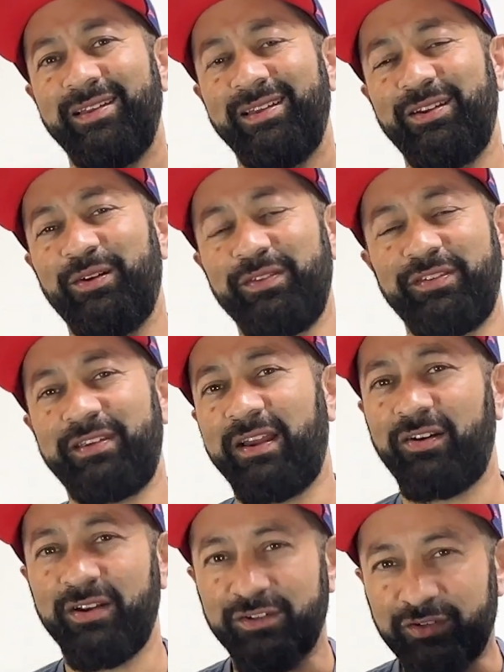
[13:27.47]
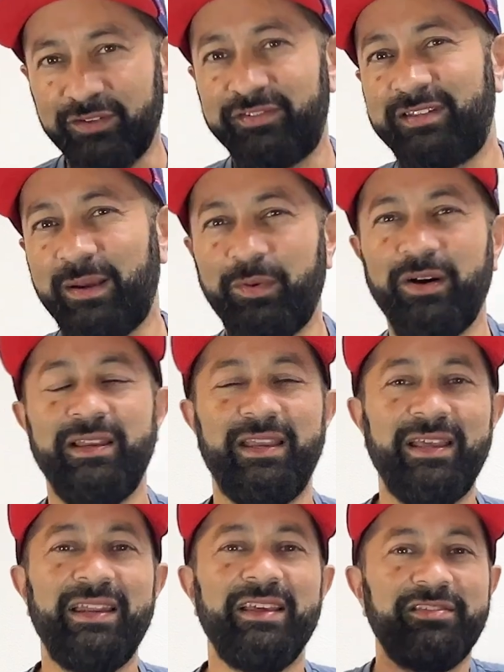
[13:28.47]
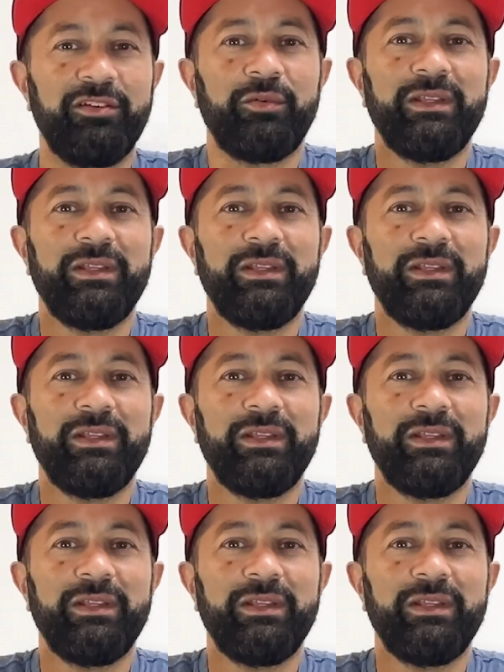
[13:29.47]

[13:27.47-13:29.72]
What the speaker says: you know, in this area during summer, it is a